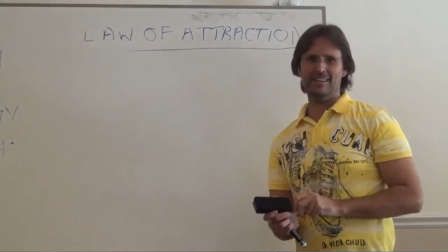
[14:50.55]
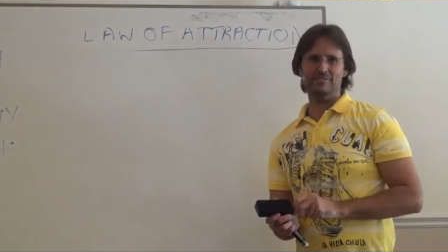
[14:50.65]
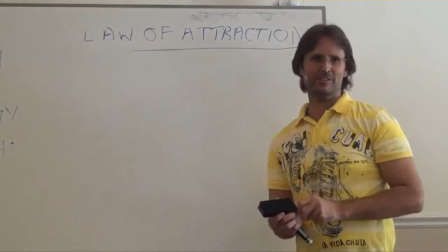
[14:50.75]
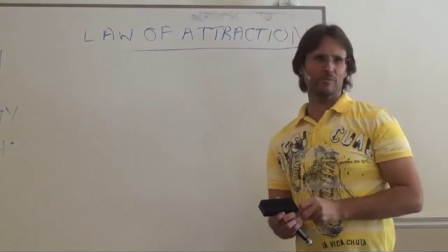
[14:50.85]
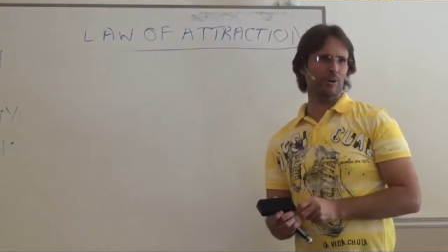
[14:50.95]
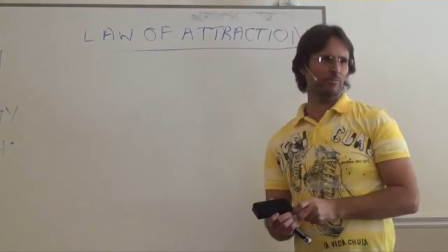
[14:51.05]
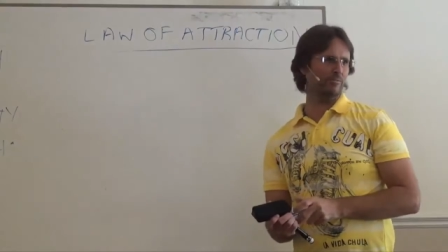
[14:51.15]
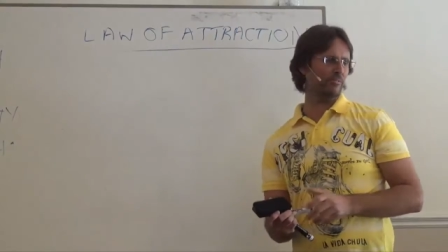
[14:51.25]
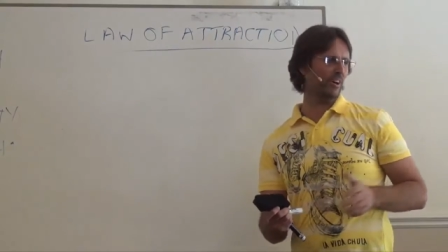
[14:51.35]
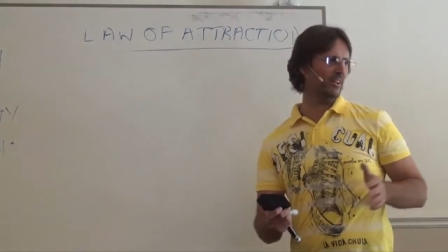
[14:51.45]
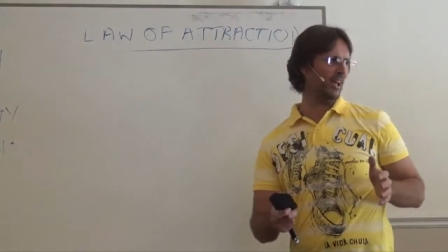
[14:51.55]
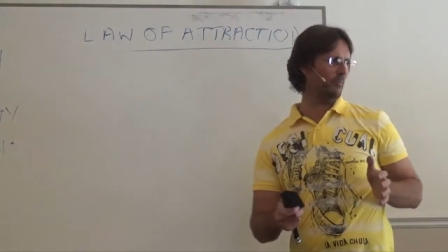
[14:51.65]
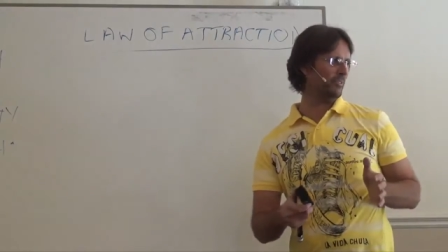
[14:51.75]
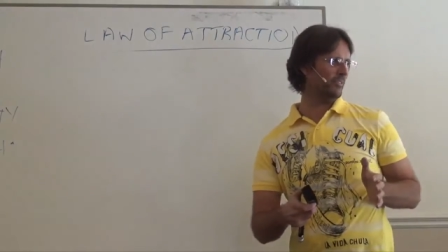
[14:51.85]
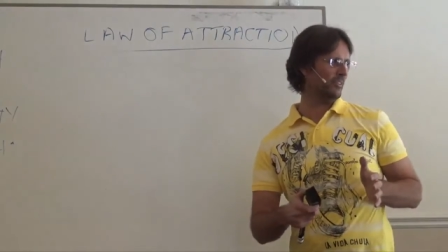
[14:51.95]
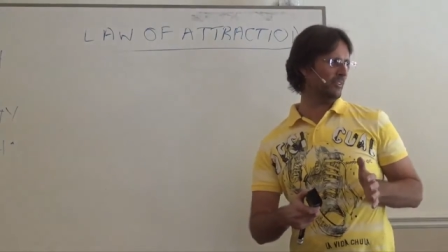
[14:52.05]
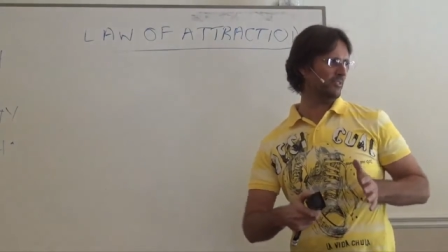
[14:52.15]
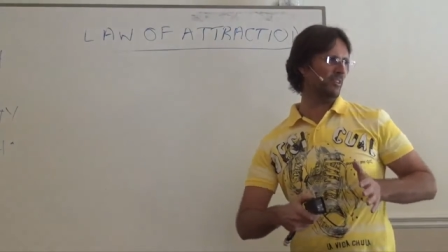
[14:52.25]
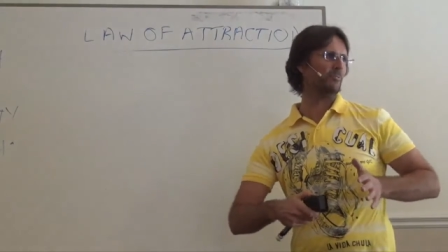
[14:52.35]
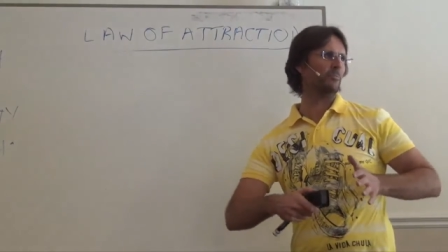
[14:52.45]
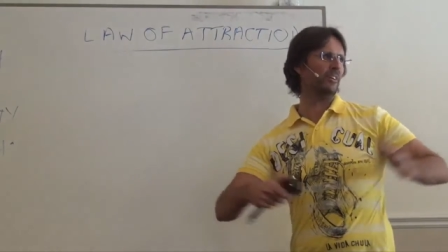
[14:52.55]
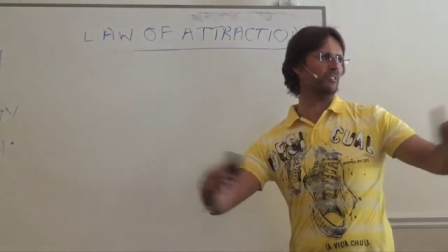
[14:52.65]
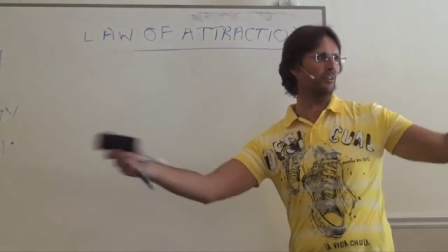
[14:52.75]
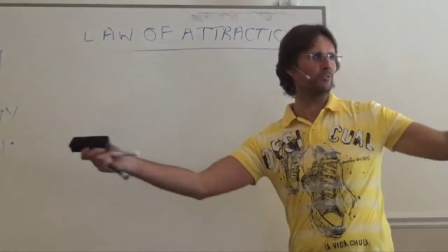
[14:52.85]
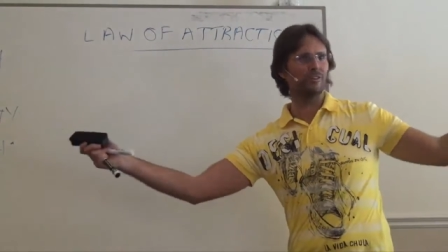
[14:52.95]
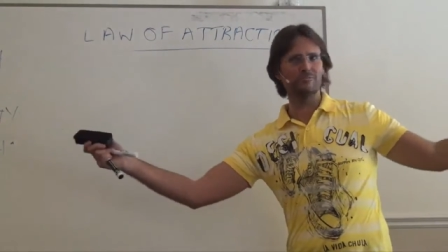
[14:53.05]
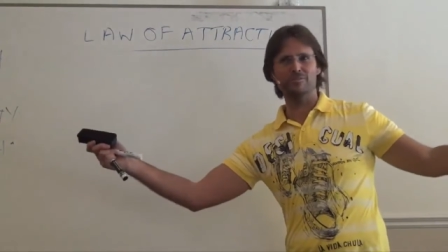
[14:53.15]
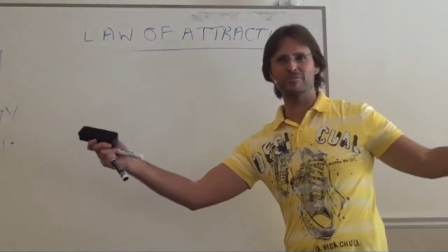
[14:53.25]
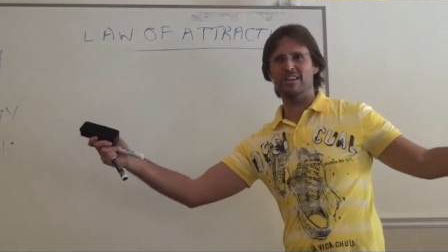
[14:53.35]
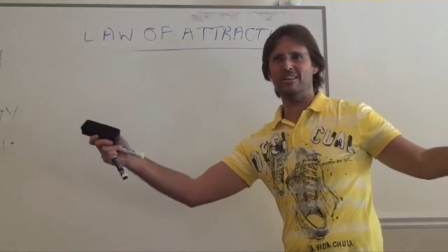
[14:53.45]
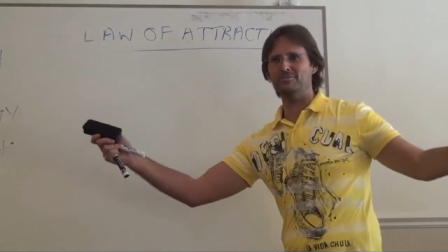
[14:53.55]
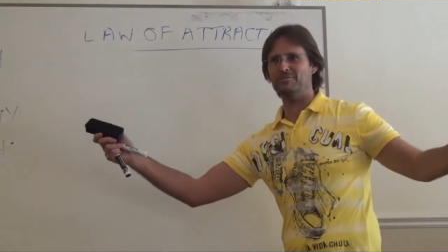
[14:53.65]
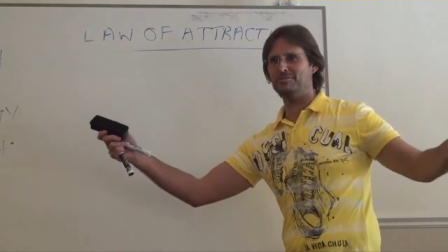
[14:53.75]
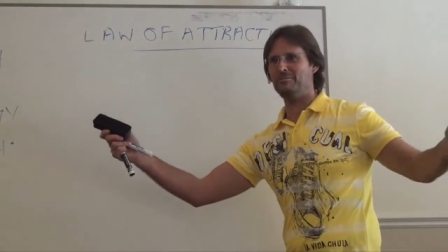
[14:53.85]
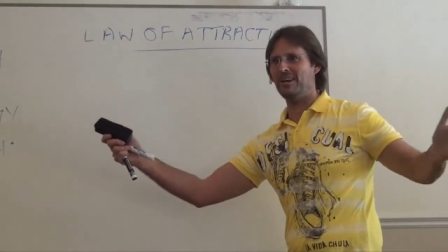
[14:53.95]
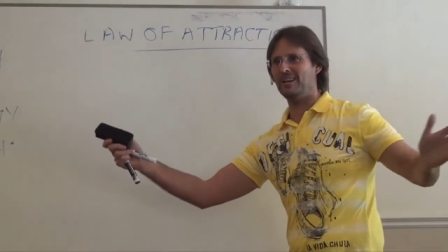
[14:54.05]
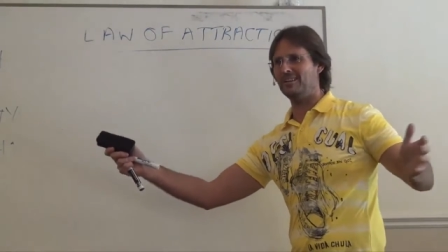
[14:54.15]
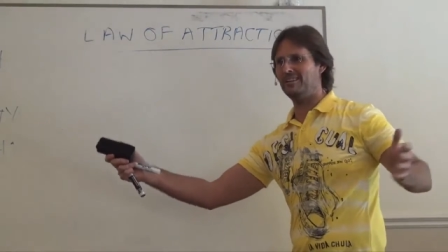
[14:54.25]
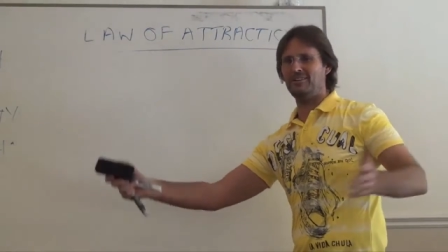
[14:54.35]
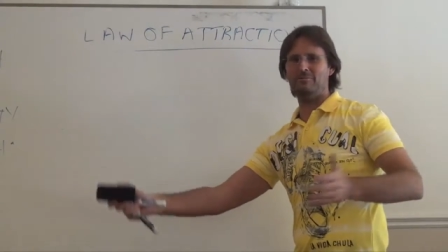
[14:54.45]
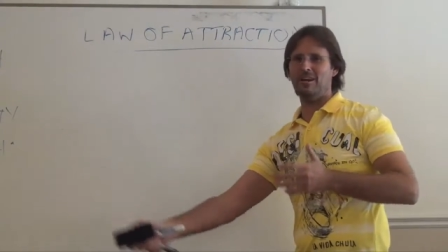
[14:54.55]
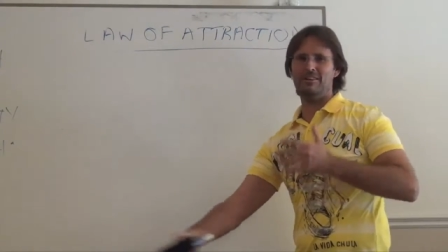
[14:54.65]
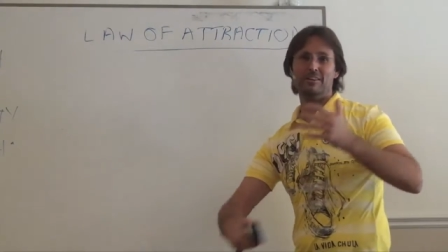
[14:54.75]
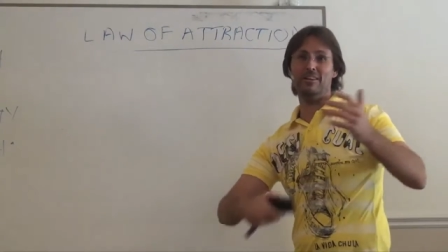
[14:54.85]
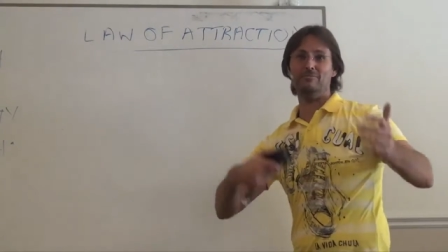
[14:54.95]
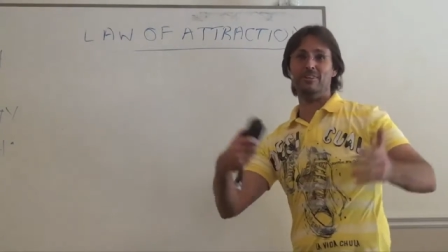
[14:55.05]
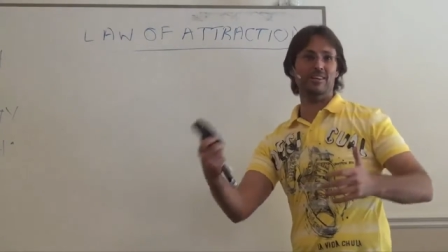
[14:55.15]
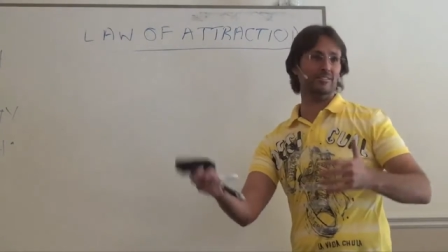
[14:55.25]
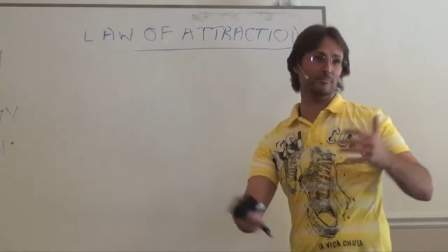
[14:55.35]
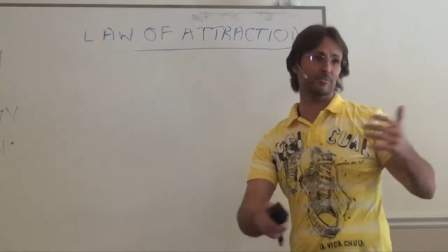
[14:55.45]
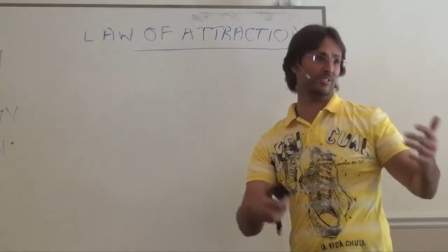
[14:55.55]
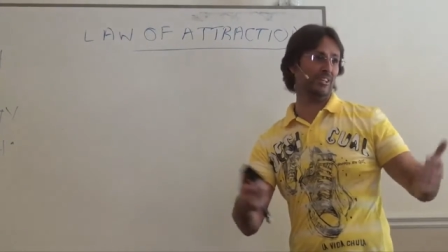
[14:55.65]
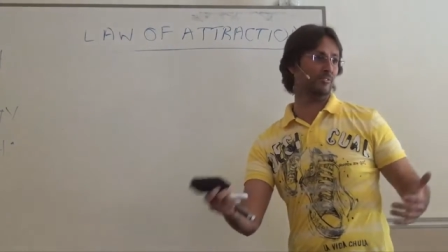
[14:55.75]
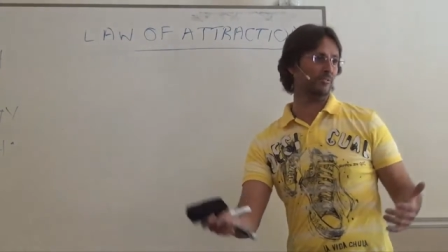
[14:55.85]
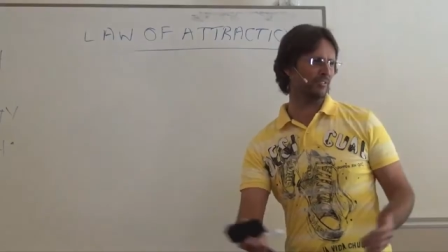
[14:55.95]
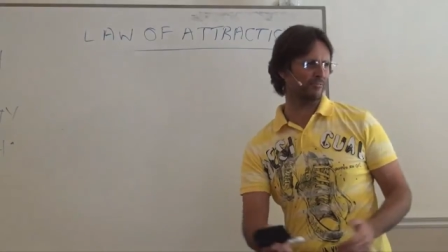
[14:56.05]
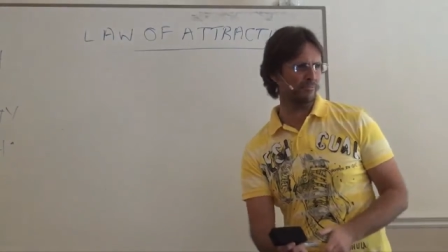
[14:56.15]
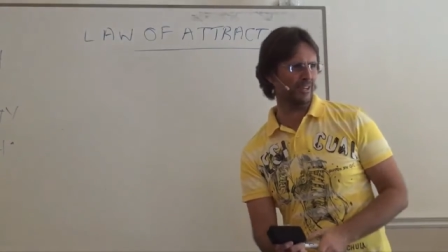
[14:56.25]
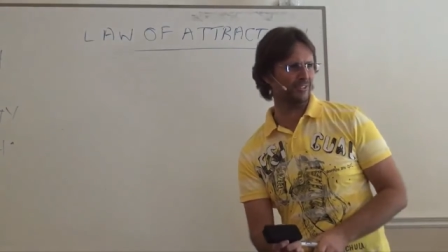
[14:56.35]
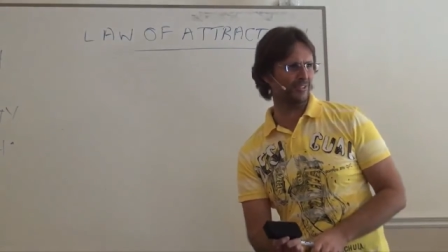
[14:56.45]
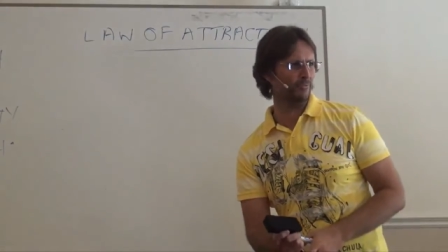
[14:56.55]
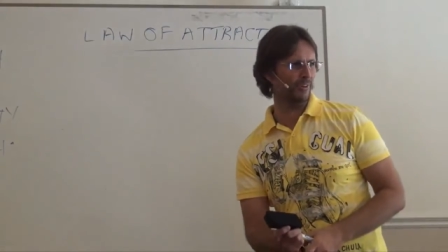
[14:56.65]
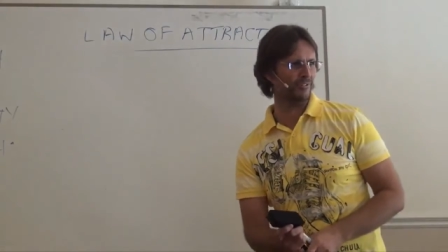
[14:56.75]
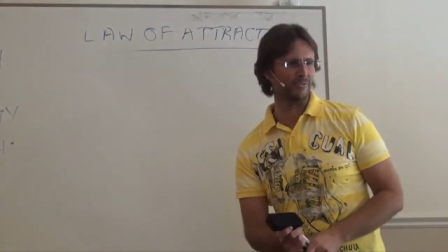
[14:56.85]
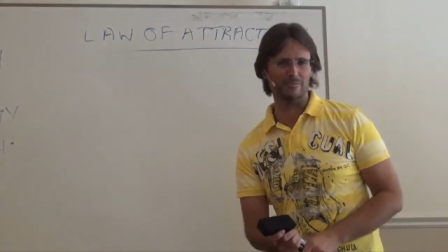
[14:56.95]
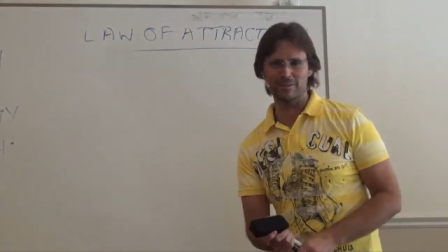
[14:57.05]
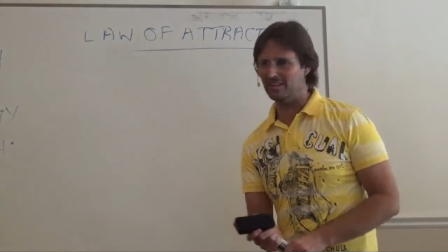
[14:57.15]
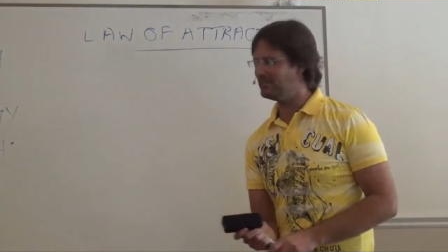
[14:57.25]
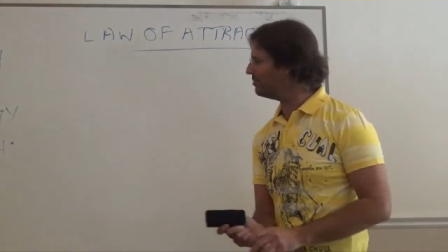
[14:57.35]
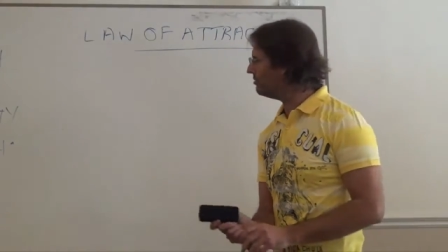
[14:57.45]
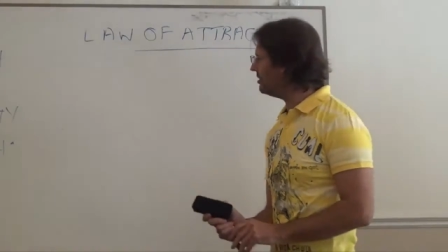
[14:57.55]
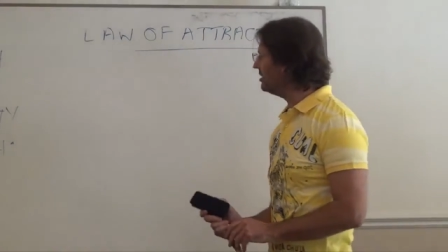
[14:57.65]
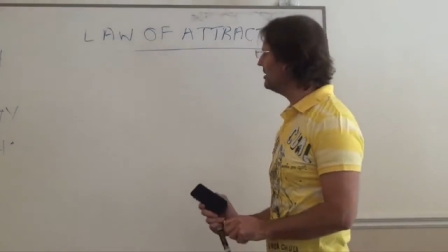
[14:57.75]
and so what we find happening is everybody goes off on tangents about it, and I, and I never get to present all the information I want to about the law